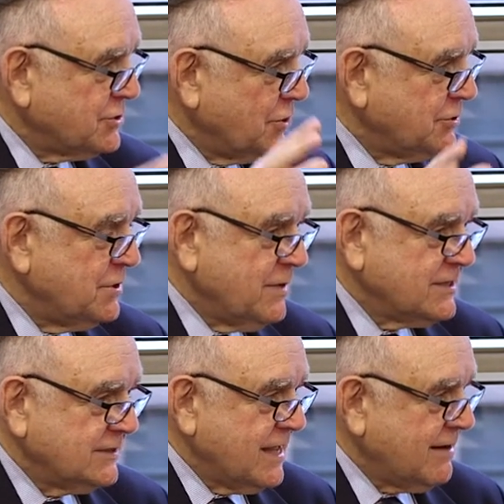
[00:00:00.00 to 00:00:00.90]
13
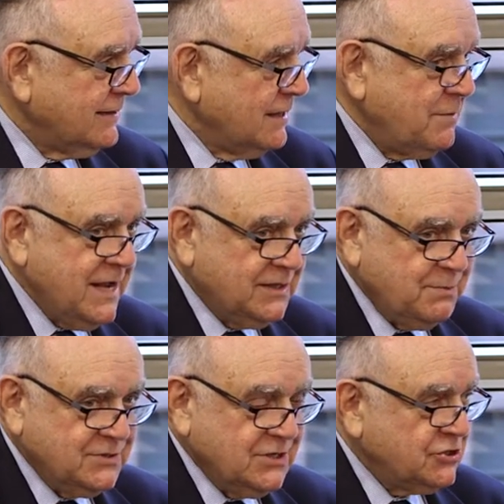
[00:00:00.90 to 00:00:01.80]
months later, I eliminate the
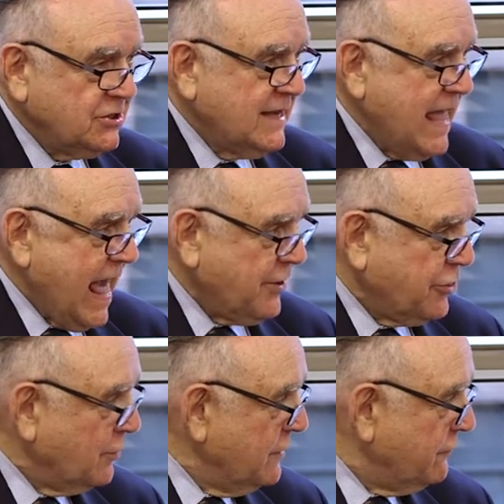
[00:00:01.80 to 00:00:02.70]
position at a
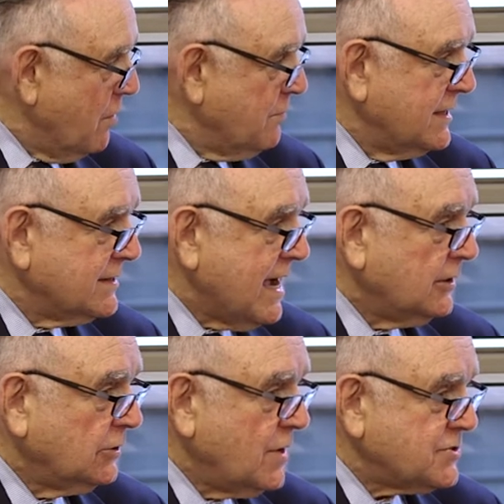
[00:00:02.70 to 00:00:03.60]
$34 million
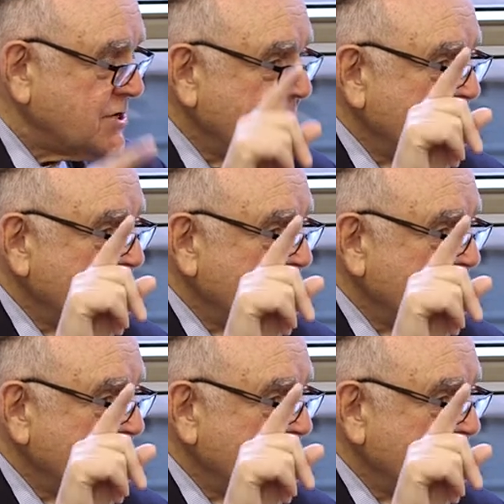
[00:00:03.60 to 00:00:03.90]
loss,